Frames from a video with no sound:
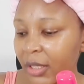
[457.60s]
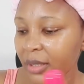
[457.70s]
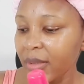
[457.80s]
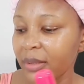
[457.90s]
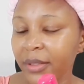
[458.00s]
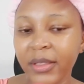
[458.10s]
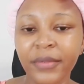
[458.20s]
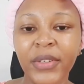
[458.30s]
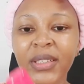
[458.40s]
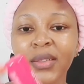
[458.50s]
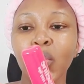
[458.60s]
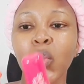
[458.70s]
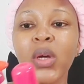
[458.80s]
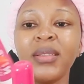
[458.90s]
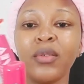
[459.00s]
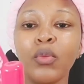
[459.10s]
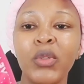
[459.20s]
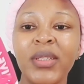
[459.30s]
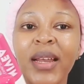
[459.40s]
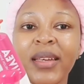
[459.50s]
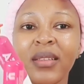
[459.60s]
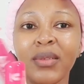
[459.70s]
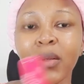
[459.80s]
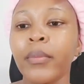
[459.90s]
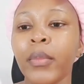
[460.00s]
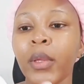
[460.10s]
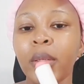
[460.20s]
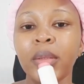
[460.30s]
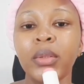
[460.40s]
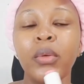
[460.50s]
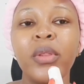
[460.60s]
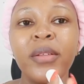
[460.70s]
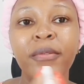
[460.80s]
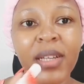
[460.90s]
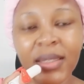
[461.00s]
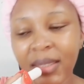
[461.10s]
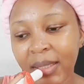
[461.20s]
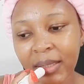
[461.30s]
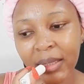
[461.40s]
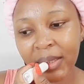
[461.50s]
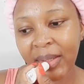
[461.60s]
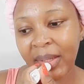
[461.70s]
The Vaseline one is almost like this one. So the Vaseline,